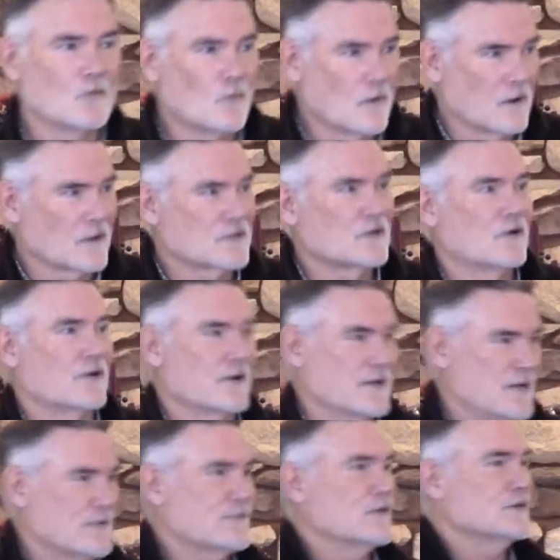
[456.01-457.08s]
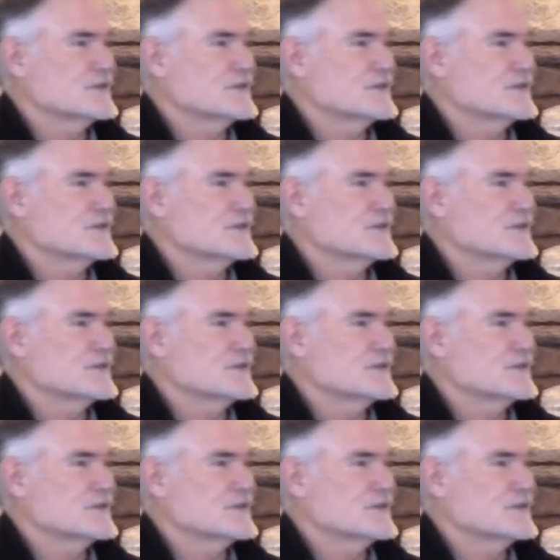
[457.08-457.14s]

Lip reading: works on a different